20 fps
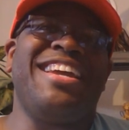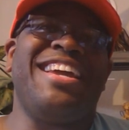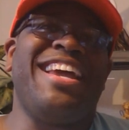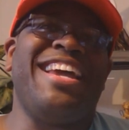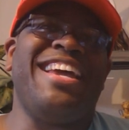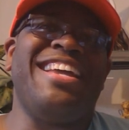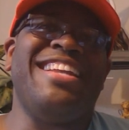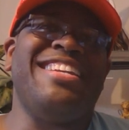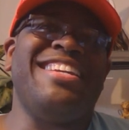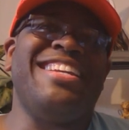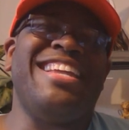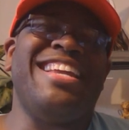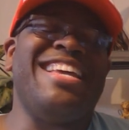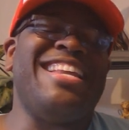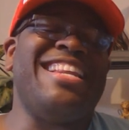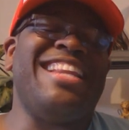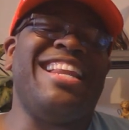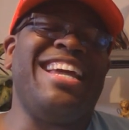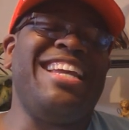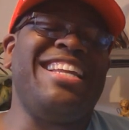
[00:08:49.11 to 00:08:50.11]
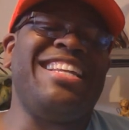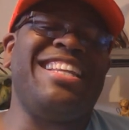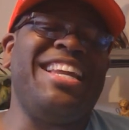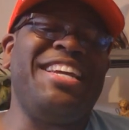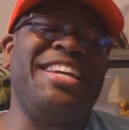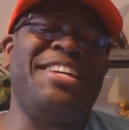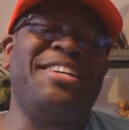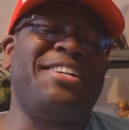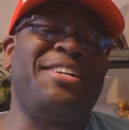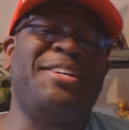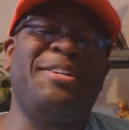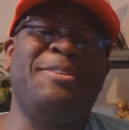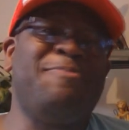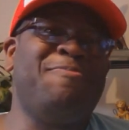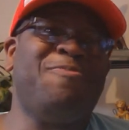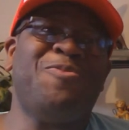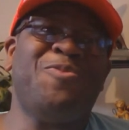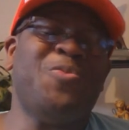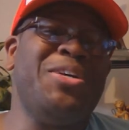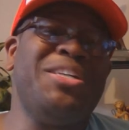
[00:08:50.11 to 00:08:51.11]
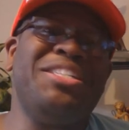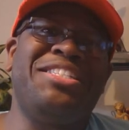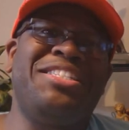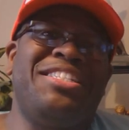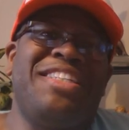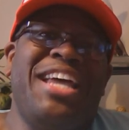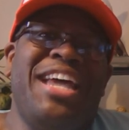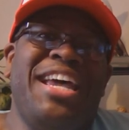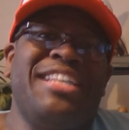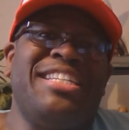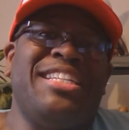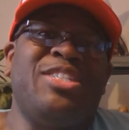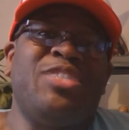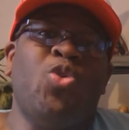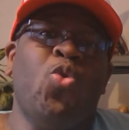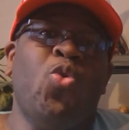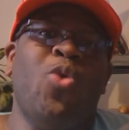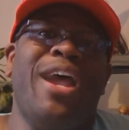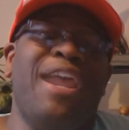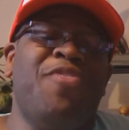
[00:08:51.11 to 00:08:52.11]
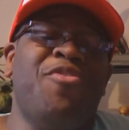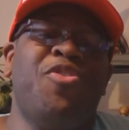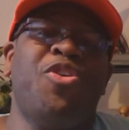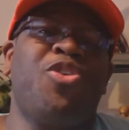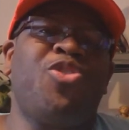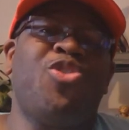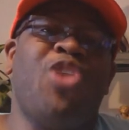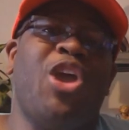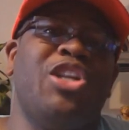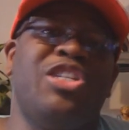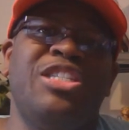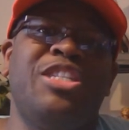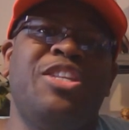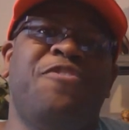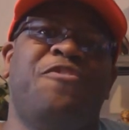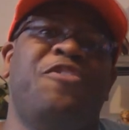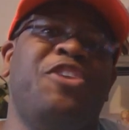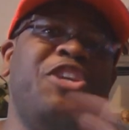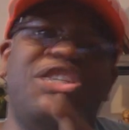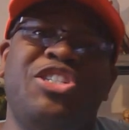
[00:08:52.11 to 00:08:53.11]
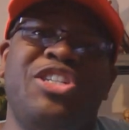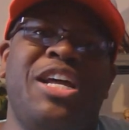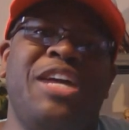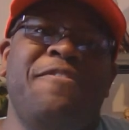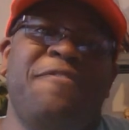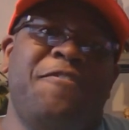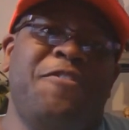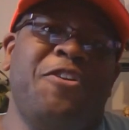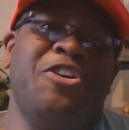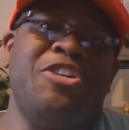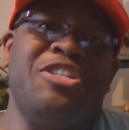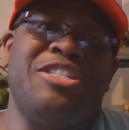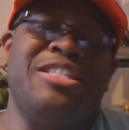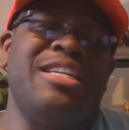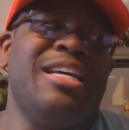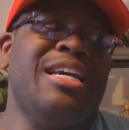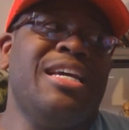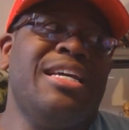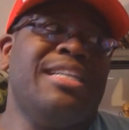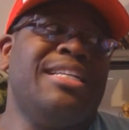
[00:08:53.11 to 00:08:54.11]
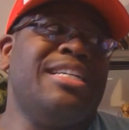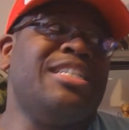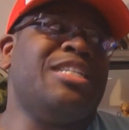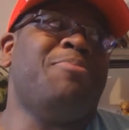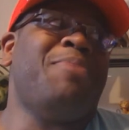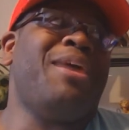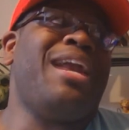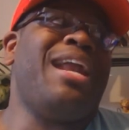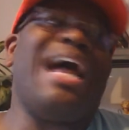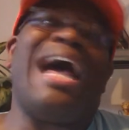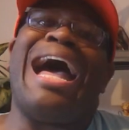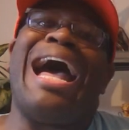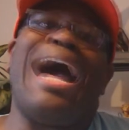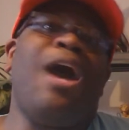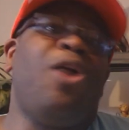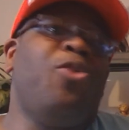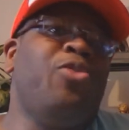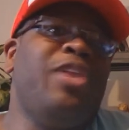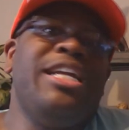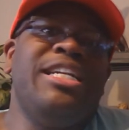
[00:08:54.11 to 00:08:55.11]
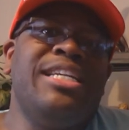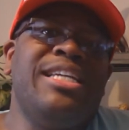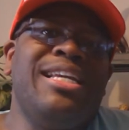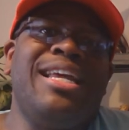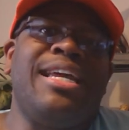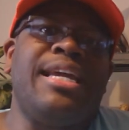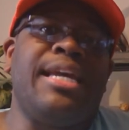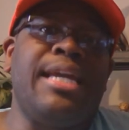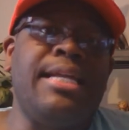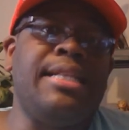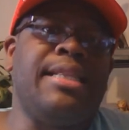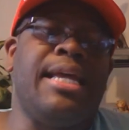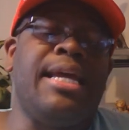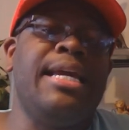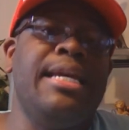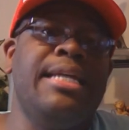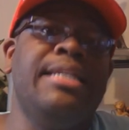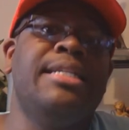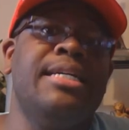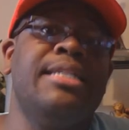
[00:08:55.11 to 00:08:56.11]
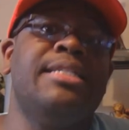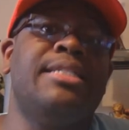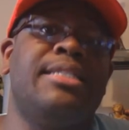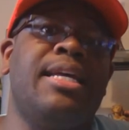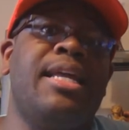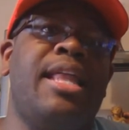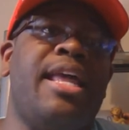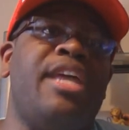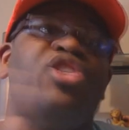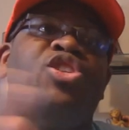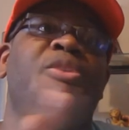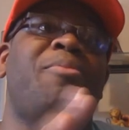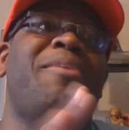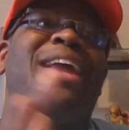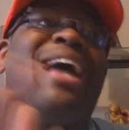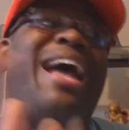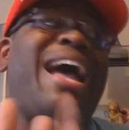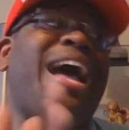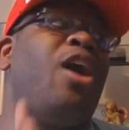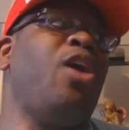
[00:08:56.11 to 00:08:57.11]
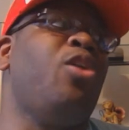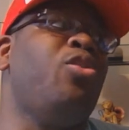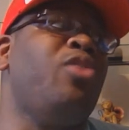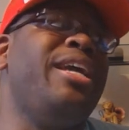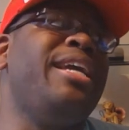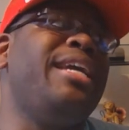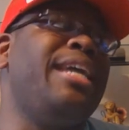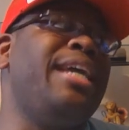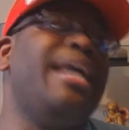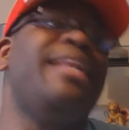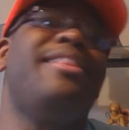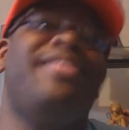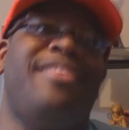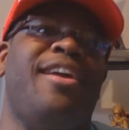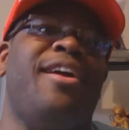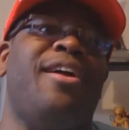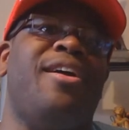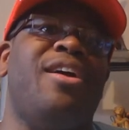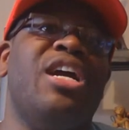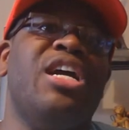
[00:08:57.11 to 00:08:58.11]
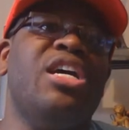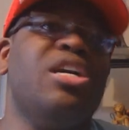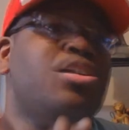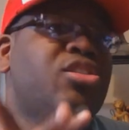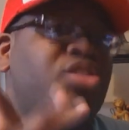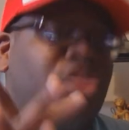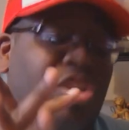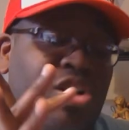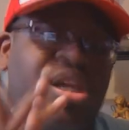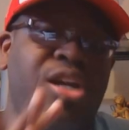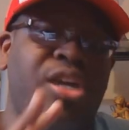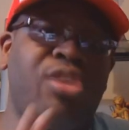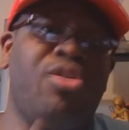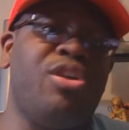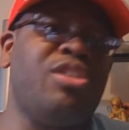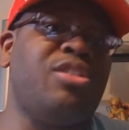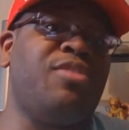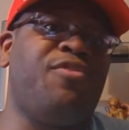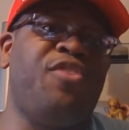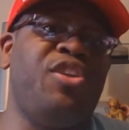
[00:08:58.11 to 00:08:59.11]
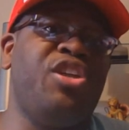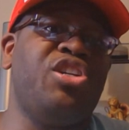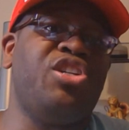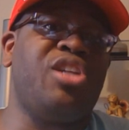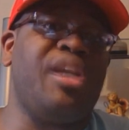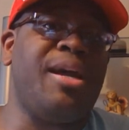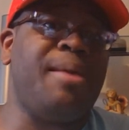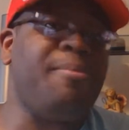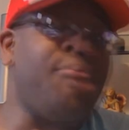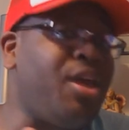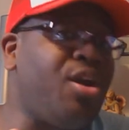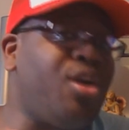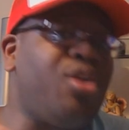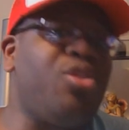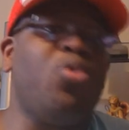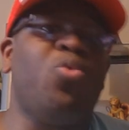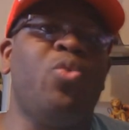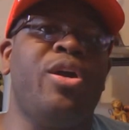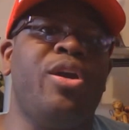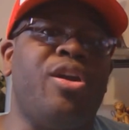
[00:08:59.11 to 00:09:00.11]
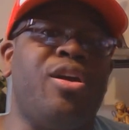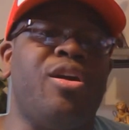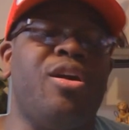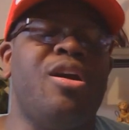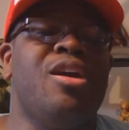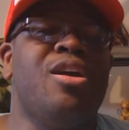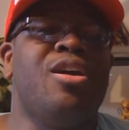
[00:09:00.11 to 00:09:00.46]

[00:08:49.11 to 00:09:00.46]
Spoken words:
And like Wiz says, it's whoever crosses the finish line first. Doesn't matter how they did it. He did say that. It's no matter how they get there, as long as they cross the finish line, they are the winner.